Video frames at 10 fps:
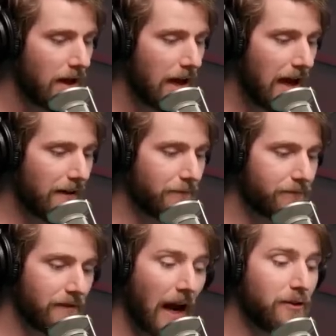And
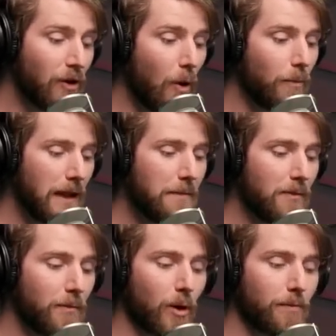I don't blame
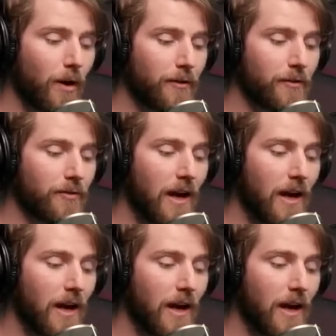the board partners.